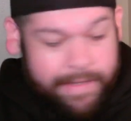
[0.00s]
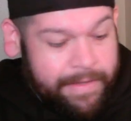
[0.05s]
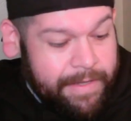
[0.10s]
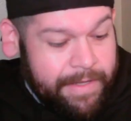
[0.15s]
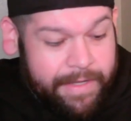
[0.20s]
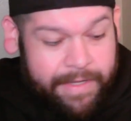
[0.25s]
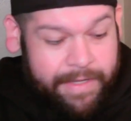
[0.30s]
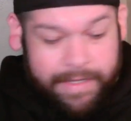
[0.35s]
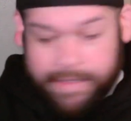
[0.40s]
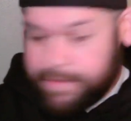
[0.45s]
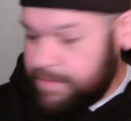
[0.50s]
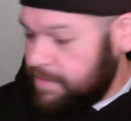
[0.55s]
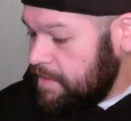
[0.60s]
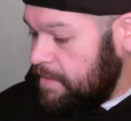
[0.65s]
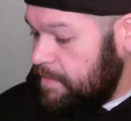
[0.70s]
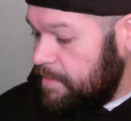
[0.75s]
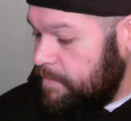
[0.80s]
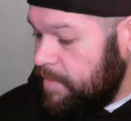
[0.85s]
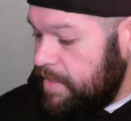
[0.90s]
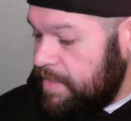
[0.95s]
Uh, it's
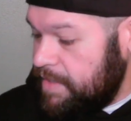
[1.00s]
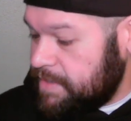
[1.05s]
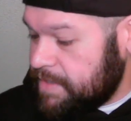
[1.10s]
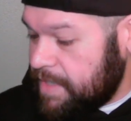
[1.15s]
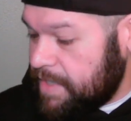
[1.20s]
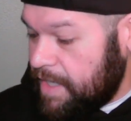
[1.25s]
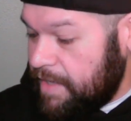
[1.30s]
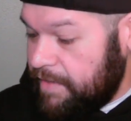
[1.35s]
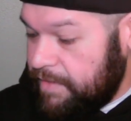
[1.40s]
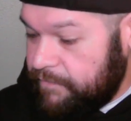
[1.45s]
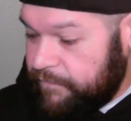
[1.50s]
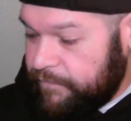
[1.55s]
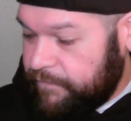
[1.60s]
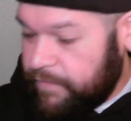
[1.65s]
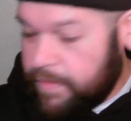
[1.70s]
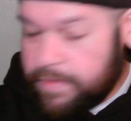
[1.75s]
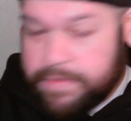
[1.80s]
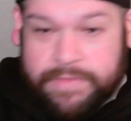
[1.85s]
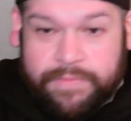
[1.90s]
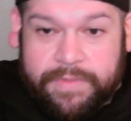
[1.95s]
gonna be this guy
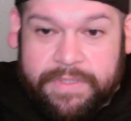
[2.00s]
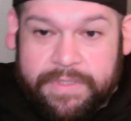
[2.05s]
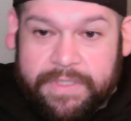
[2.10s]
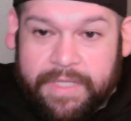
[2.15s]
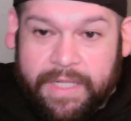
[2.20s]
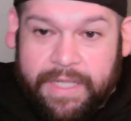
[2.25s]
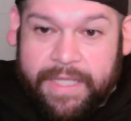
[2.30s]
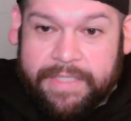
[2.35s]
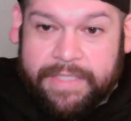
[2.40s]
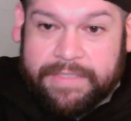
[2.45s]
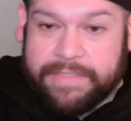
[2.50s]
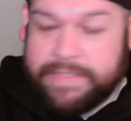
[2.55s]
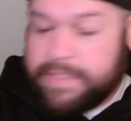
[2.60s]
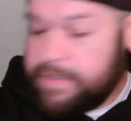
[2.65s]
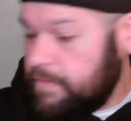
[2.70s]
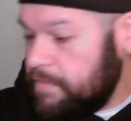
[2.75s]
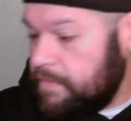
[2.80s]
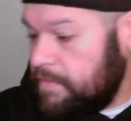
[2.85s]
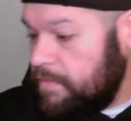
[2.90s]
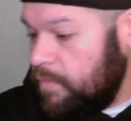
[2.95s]
first with the
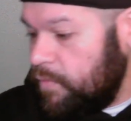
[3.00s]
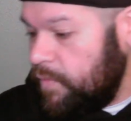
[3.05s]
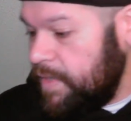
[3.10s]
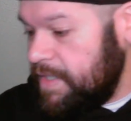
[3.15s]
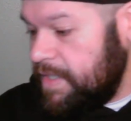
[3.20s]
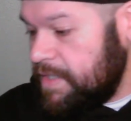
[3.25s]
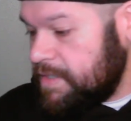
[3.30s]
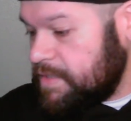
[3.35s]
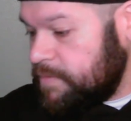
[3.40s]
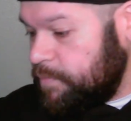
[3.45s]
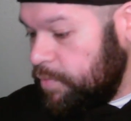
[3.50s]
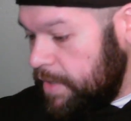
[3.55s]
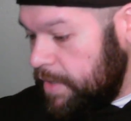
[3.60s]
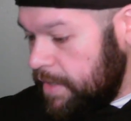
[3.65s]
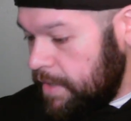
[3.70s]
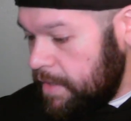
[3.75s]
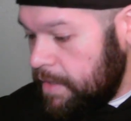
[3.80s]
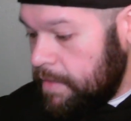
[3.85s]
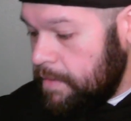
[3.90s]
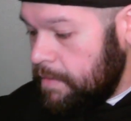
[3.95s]
Clydesdale, the Wee
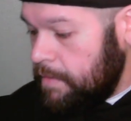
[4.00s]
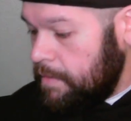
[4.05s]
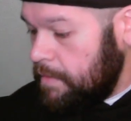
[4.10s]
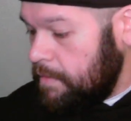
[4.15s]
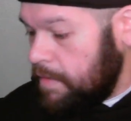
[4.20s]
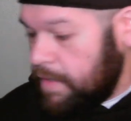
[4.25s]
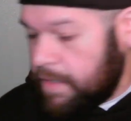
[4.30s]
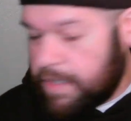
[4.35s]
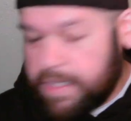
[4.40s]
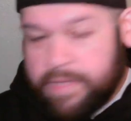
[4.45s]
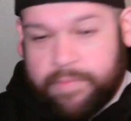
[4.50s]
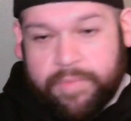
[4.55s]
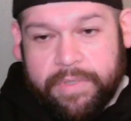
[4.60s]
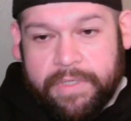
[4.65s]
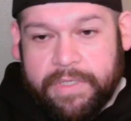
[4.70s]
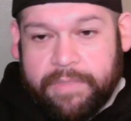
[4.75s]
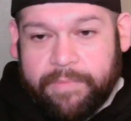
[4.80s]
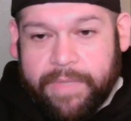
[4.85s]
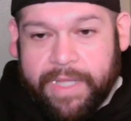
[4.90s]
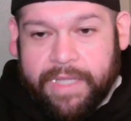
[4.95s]
Esprit. I keep
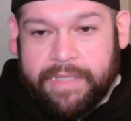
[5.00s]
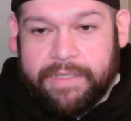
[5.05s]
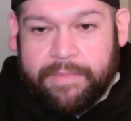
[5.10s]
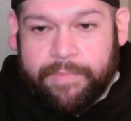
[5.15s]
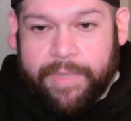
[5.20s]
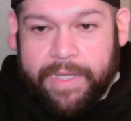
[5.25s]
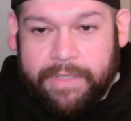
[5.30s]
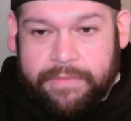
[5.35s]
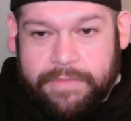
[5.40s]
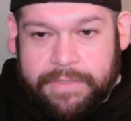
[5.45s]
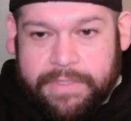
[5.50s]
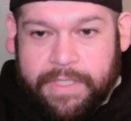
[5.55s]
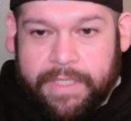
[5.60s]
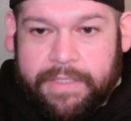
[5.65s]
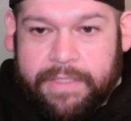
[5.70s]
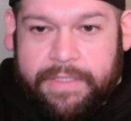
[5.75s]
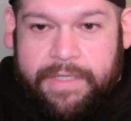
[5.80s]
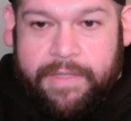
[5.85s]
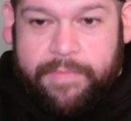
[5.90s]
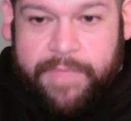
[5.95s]
putting it back in the pouch like
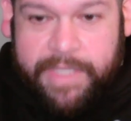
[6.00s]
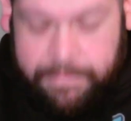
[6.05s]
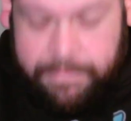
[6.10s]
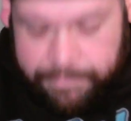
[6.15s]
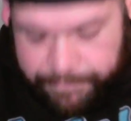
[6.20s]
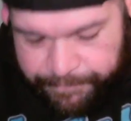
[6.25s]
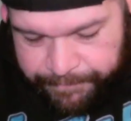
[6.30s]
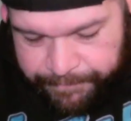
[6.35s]
a dummy.